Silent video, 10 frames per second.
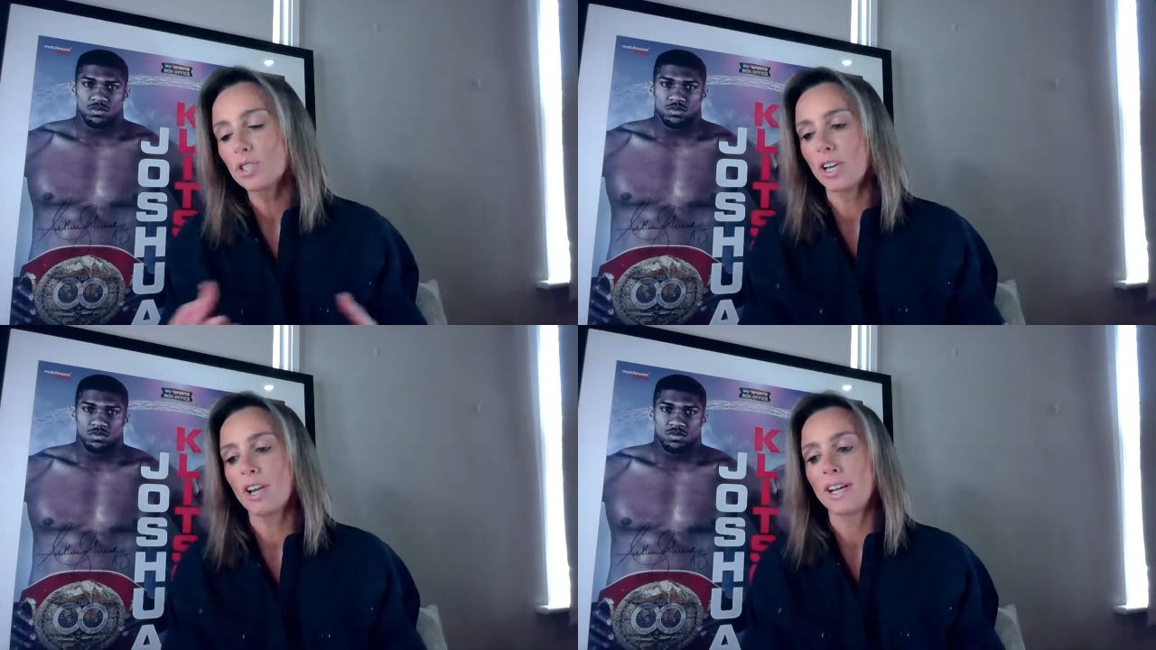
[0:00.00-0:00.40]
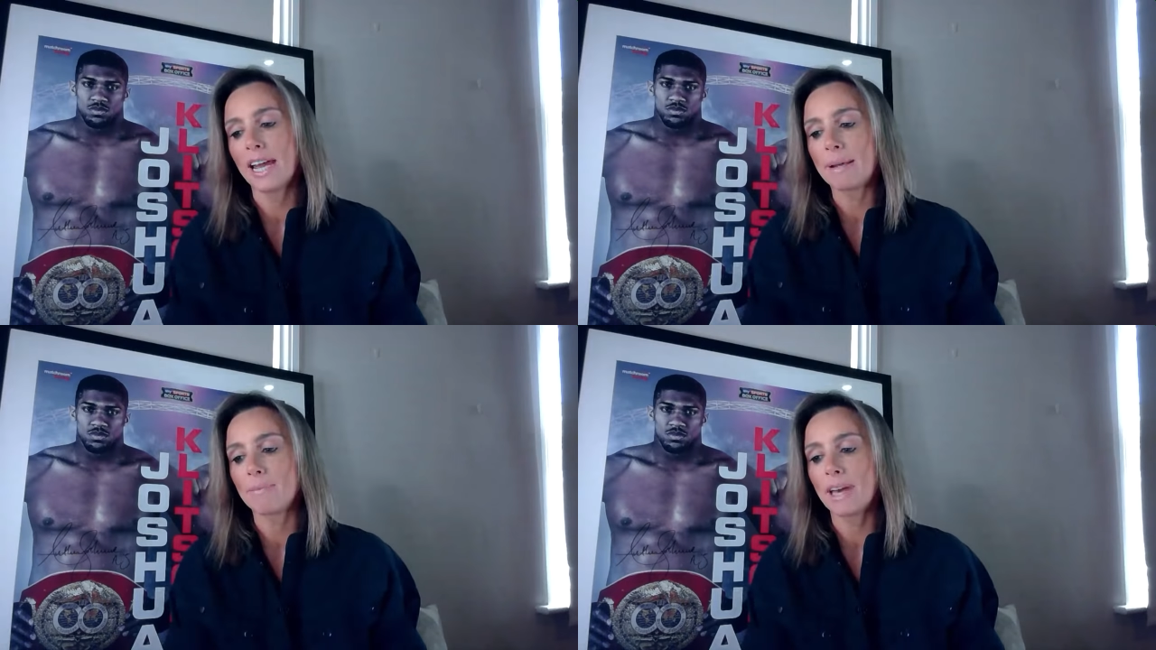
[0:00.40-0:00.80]
Speaker 1: your
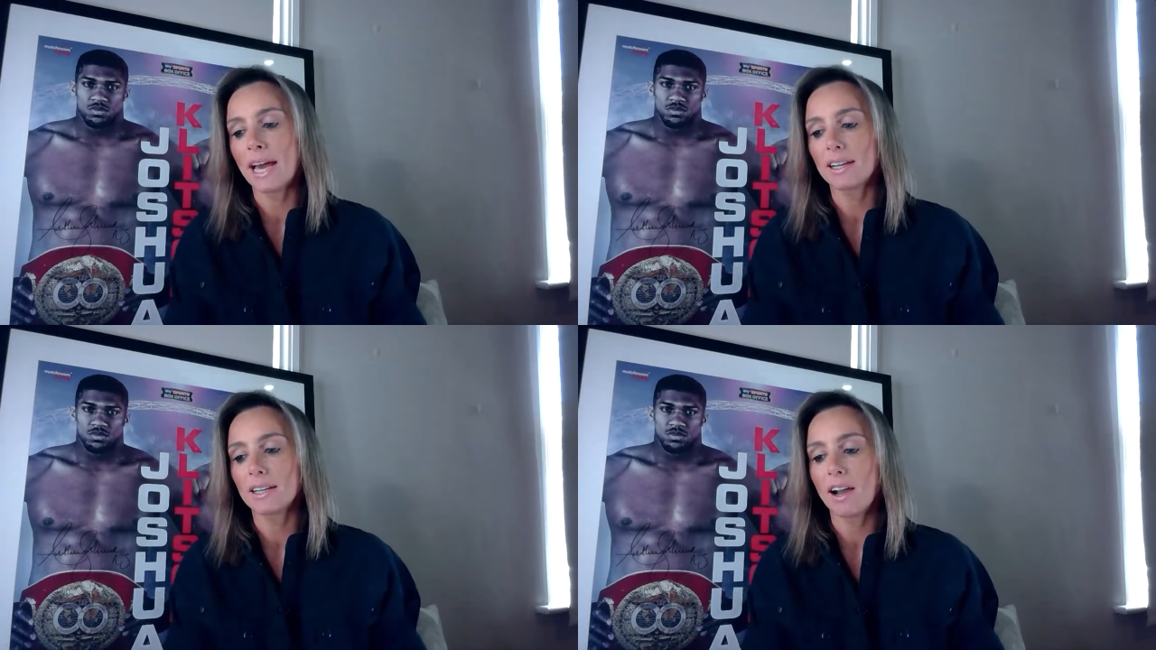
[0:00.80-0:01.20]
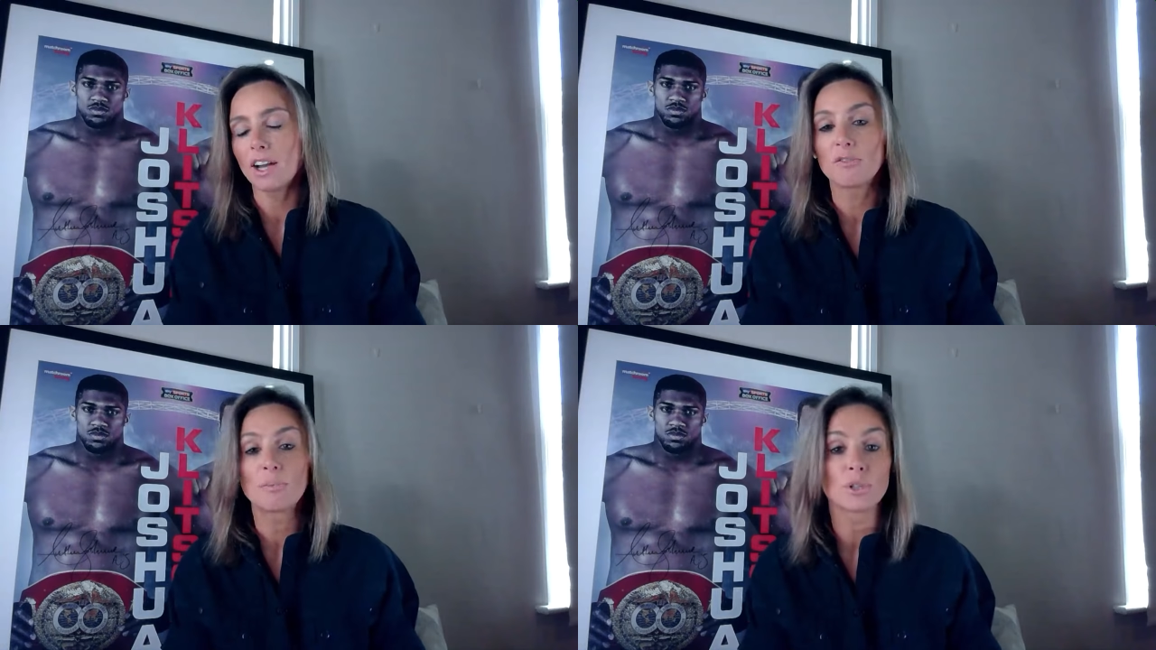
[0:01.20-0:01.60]
surname, that
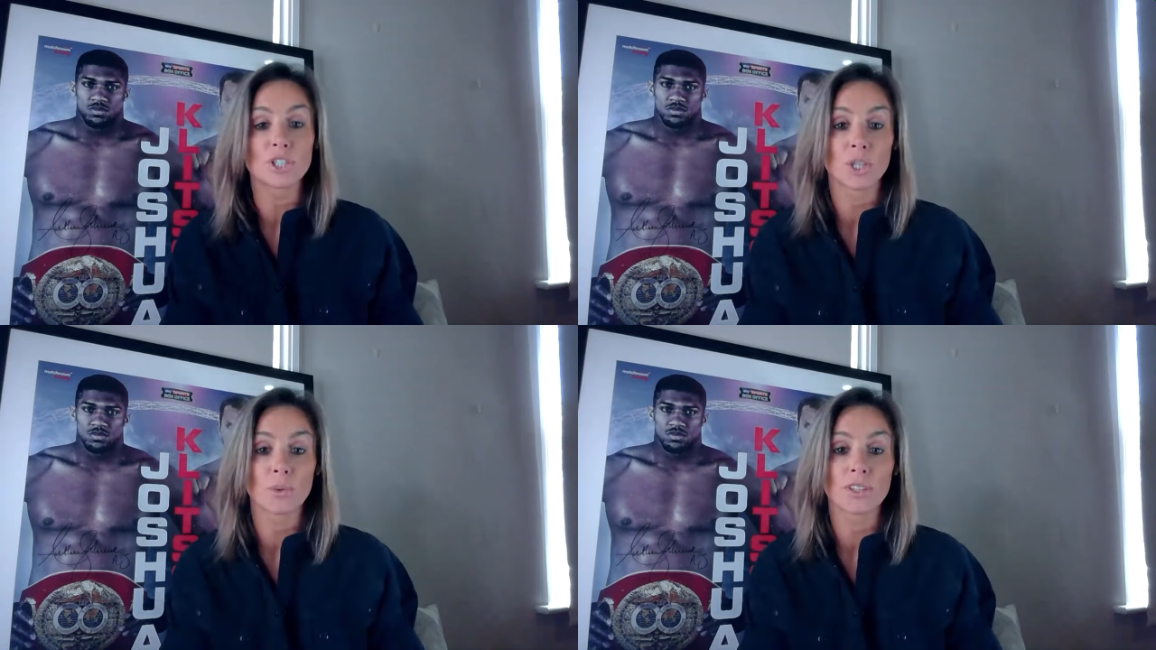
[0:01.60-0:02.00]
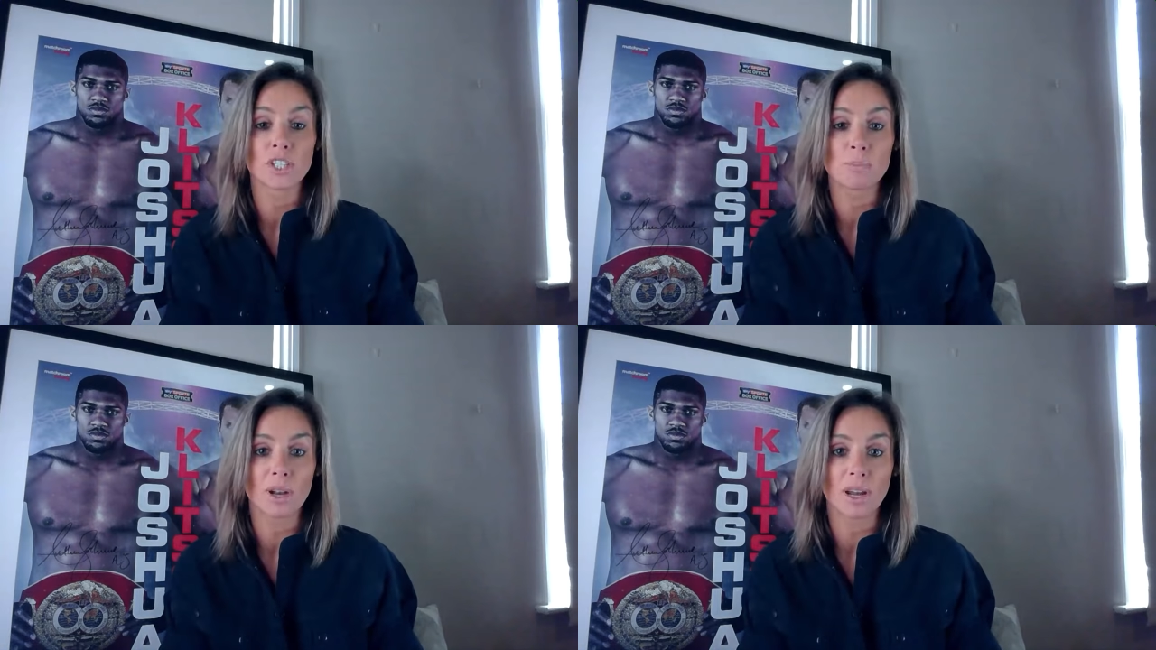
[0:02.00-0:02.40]
kind of puts you in the
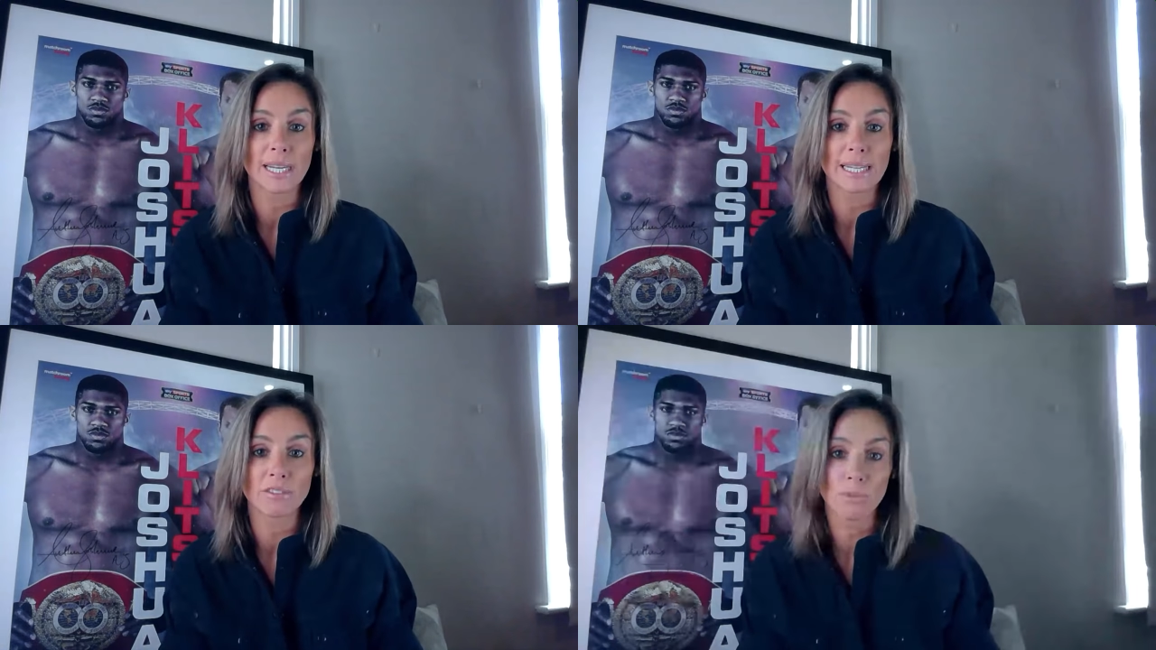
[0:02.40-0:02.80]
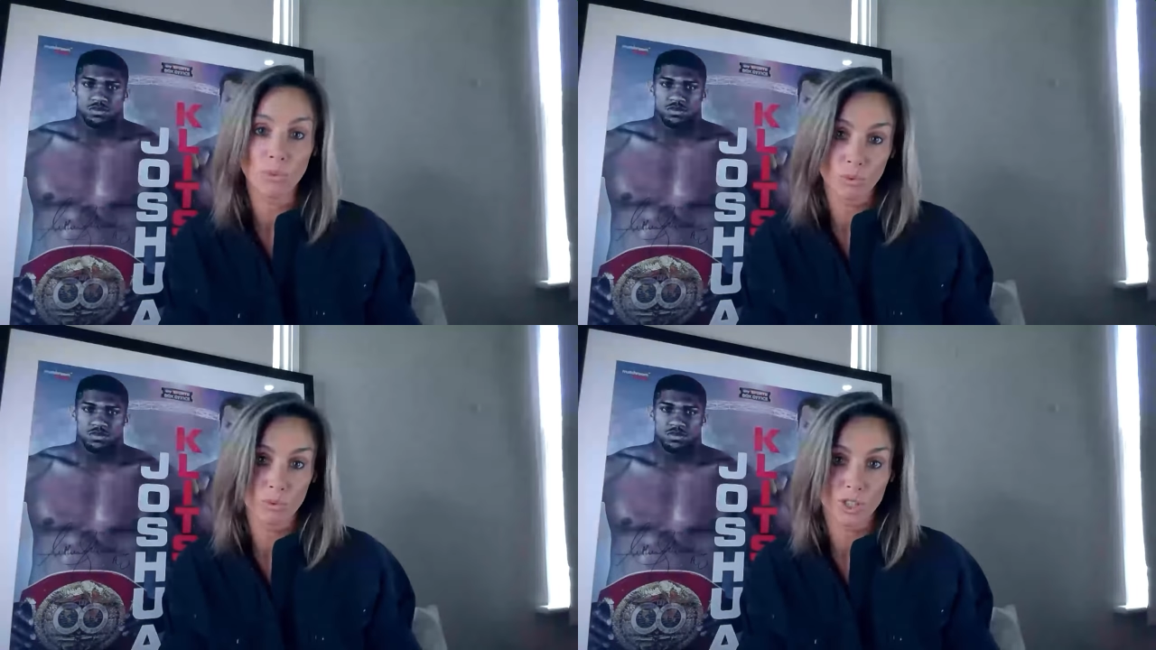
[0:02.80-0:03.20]
spotlight even
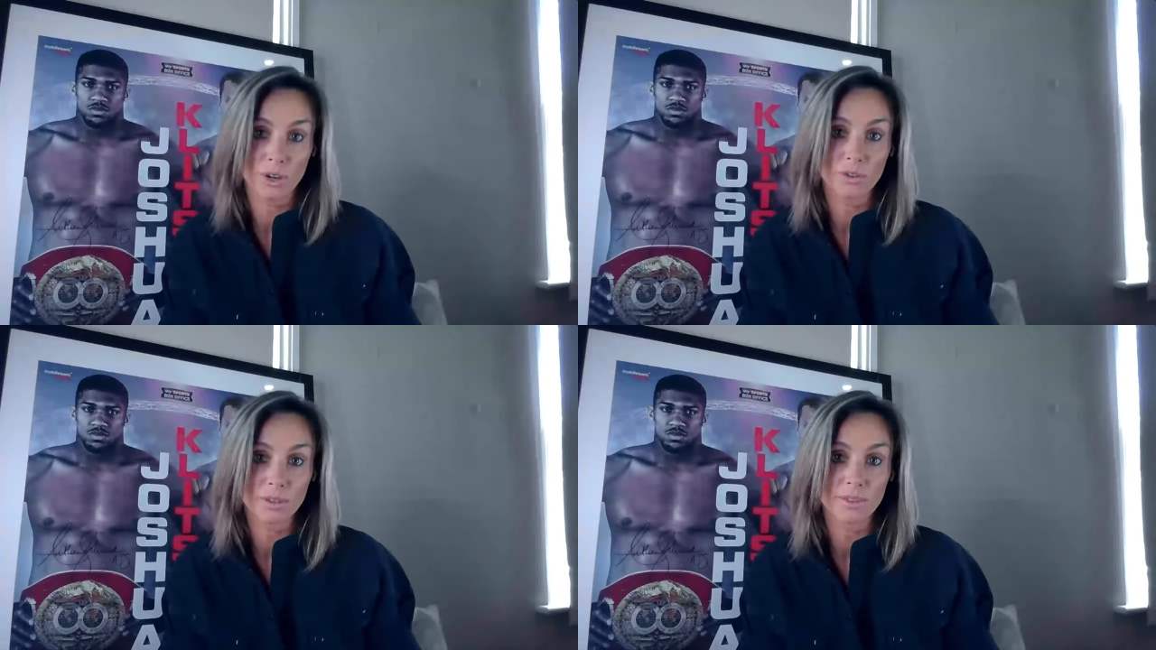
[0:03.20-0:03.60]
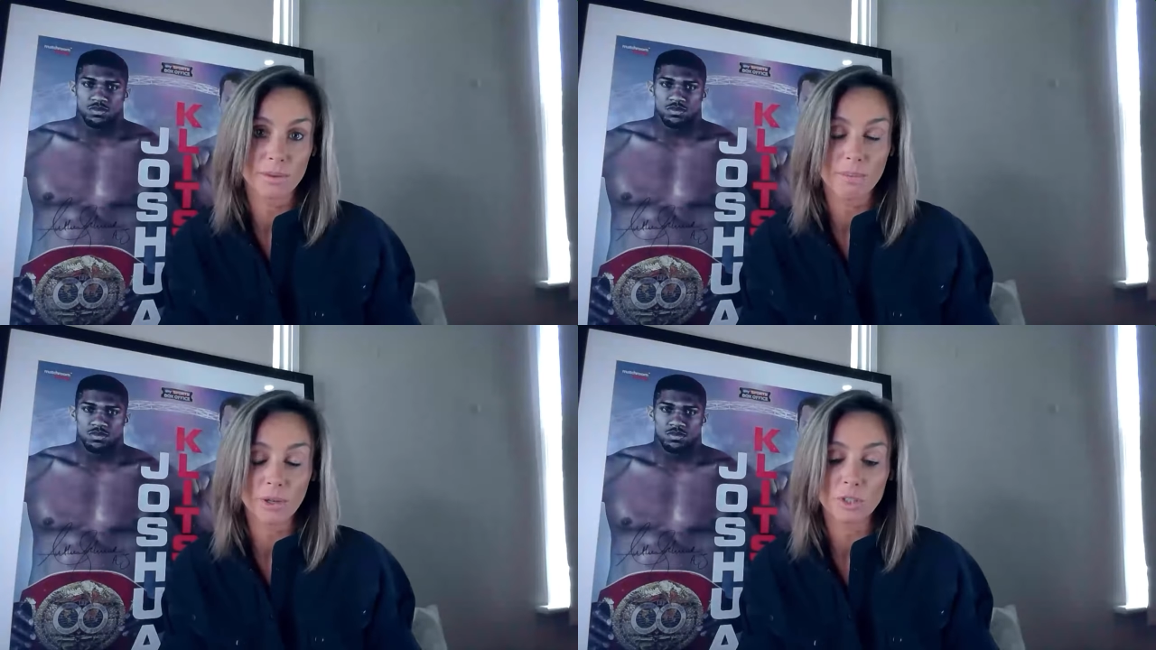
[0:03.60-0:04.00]
more so than,
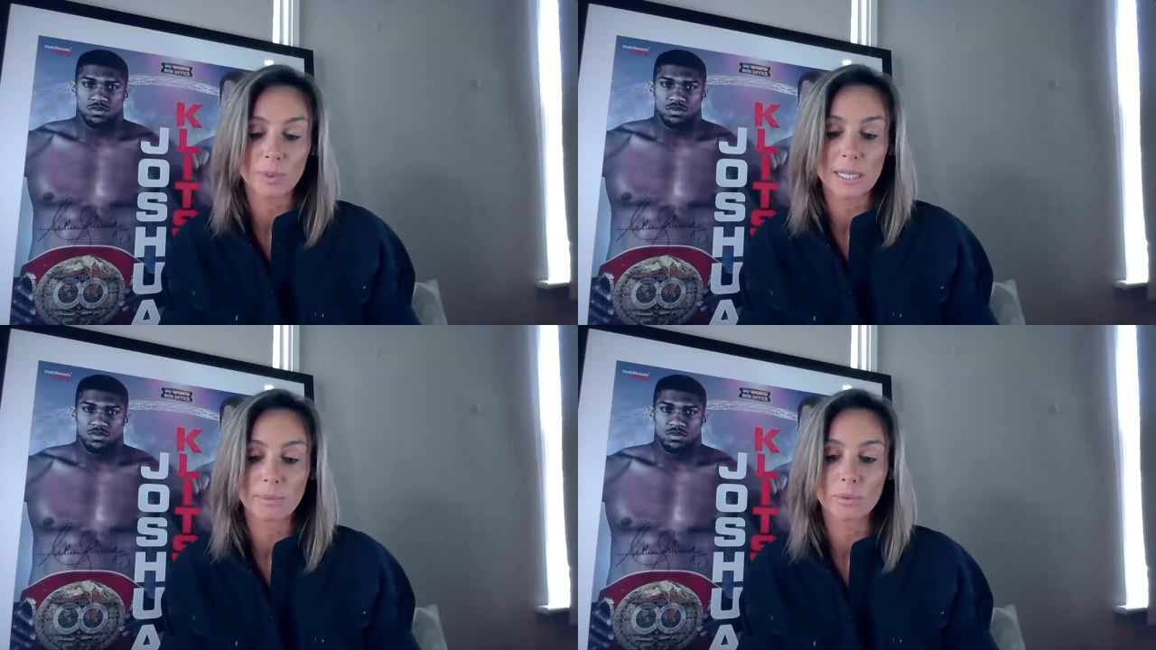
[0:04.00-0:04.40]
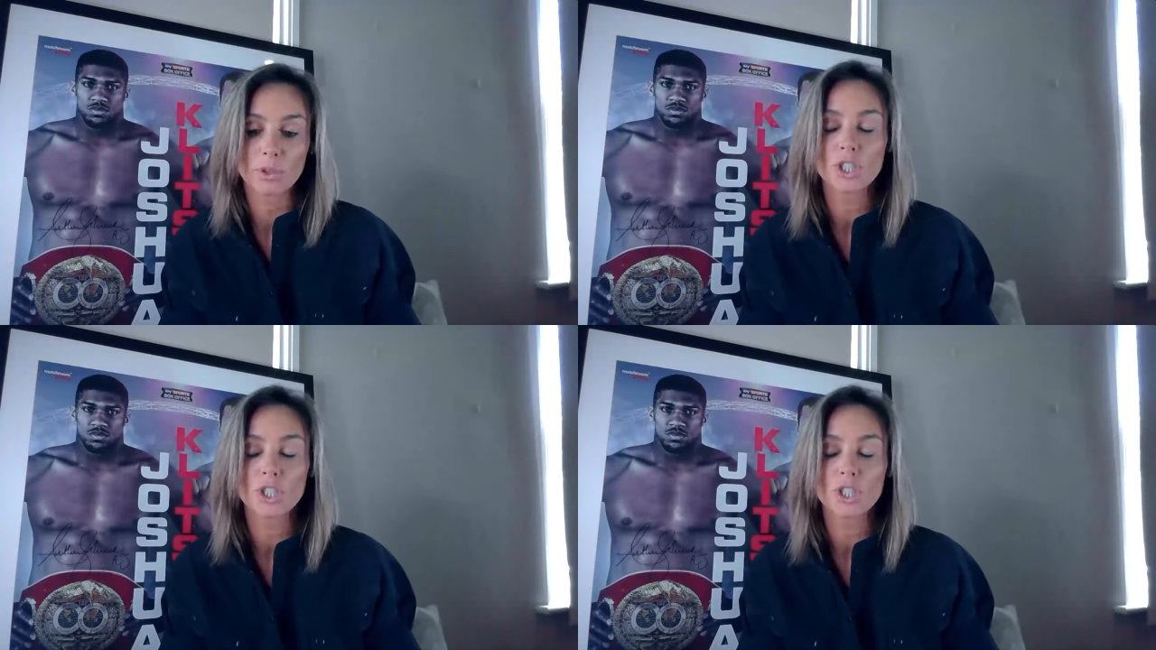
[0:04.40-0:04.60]
than most people.